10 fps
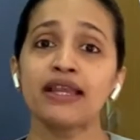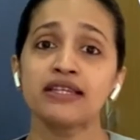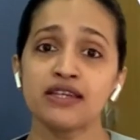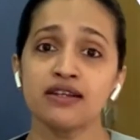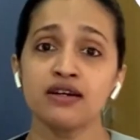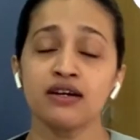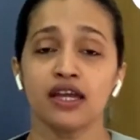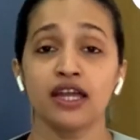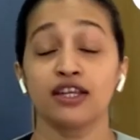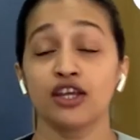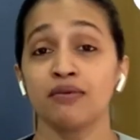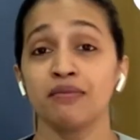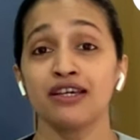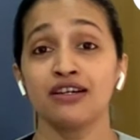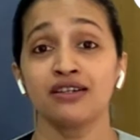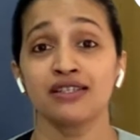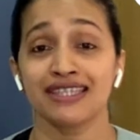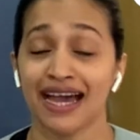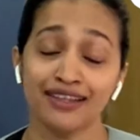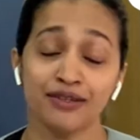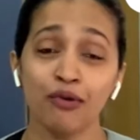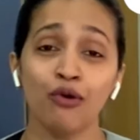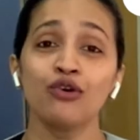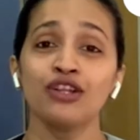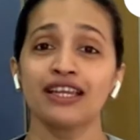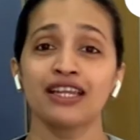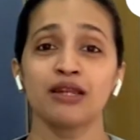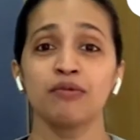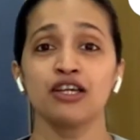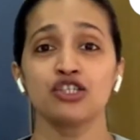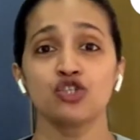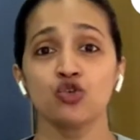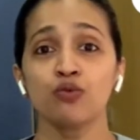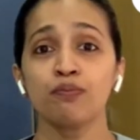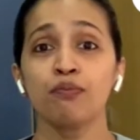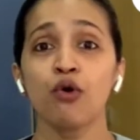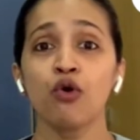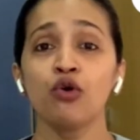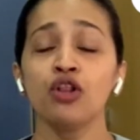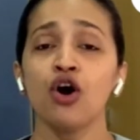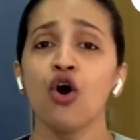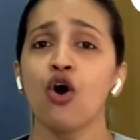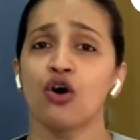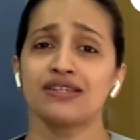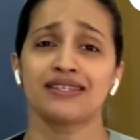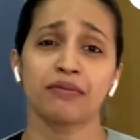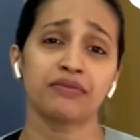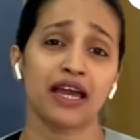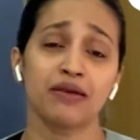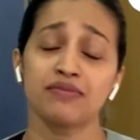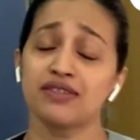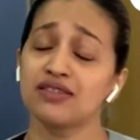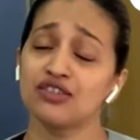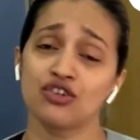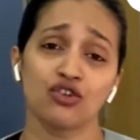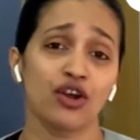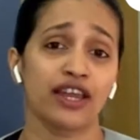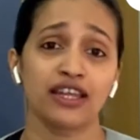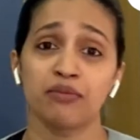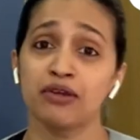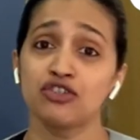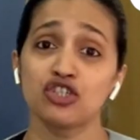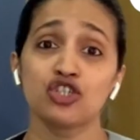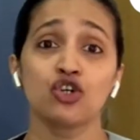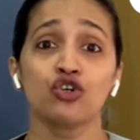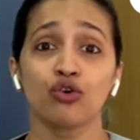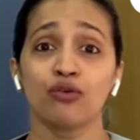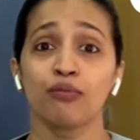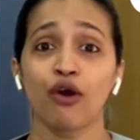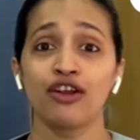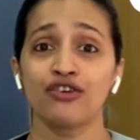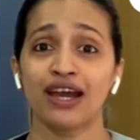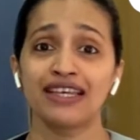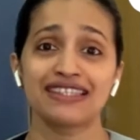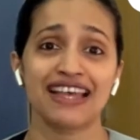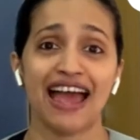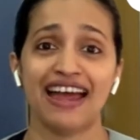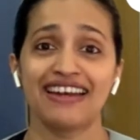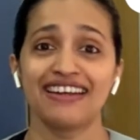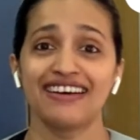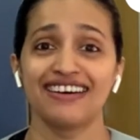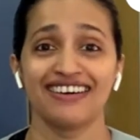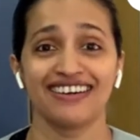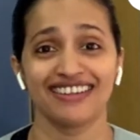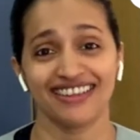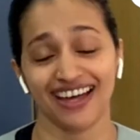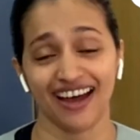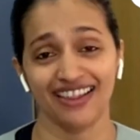dinner, it can be a salad bowl, it can be a soup bowl, or sometimes it can be just a good old boiled rice and dal.